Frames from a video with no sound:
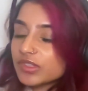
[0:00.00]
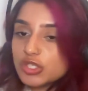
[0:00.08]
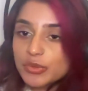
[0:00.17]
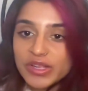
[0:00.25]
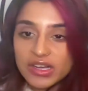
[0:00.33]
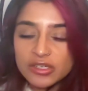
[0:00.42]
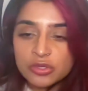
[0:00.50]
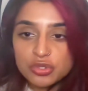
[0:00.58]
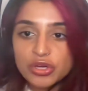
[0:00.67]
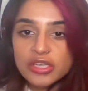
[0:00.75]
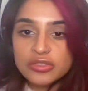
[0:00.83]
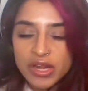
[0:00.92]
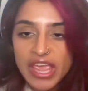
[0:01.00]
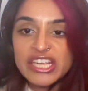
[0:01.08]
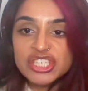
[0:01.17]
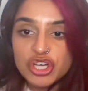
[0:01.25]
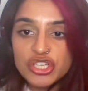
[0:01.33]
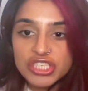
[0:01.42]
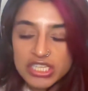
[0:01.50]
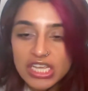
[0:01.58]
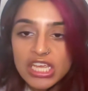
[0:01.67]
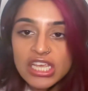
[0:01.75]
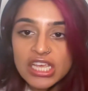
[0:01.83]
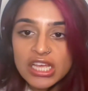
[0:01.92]
were doing clinical trials on
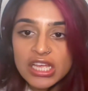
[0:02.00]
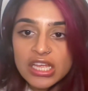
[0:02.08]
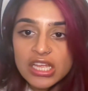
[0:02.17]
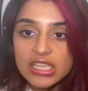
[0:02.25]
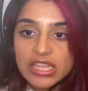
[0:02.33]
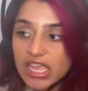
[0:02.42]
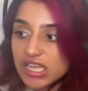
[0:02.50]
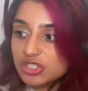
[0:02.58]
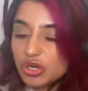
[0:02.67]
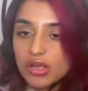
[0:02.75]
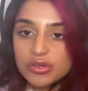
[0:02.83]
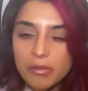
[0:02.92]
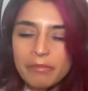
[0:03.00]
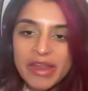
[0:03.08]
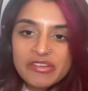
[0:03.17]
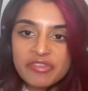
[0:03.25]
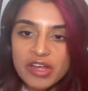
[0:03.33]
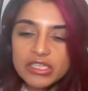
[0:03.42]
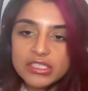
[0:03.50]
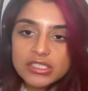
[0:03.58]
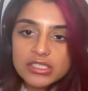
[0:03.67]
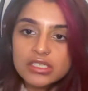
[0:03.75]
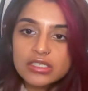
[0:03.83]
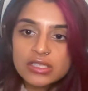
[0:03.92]
HRT, they trialed it on men
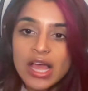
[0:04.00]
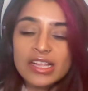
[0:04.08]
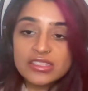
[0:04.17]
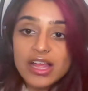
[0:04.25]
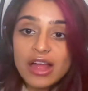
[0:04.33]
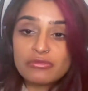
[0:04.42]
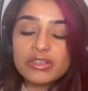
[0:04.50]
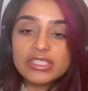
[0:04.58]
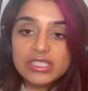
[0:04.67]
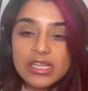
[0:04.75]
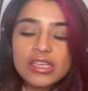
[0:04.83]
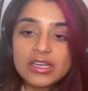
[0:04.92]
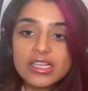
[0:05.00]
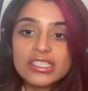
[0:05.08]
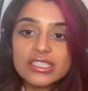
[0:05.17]
first. That's how ridiculous.